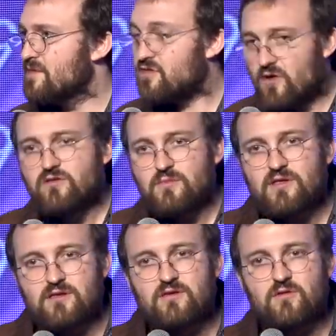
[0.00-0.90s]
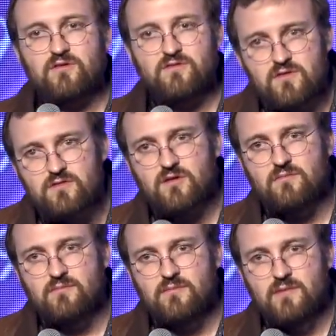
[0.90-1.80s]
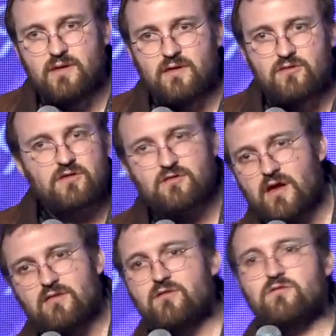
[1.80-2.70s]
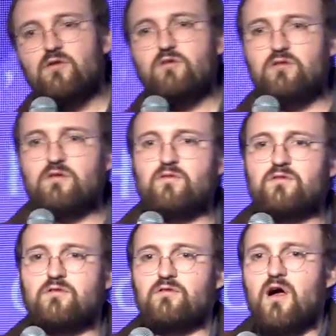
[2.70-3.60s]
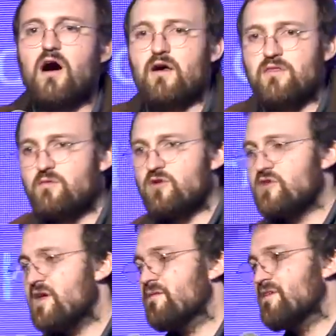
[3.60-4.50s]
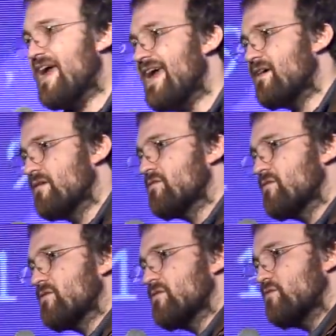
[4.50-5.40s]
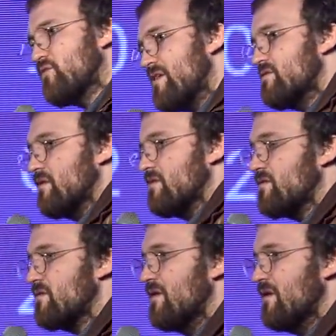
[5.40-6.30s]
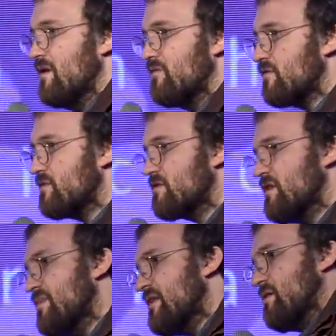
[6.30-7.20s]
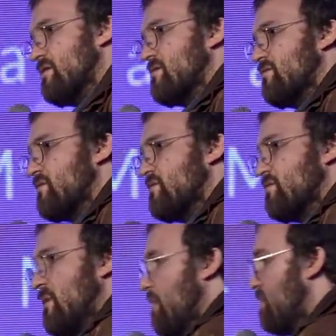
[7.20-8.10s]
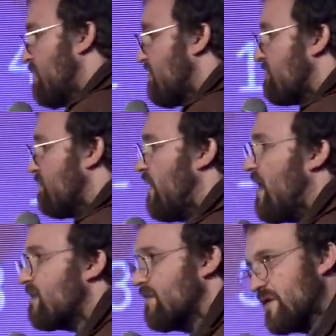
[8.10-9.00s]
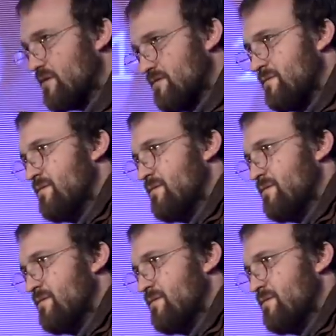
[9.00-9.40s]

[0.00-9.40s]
It's ultimately your decision. Just like there's no universal law that we should have kings versus presidents versus committees versus members of parliament.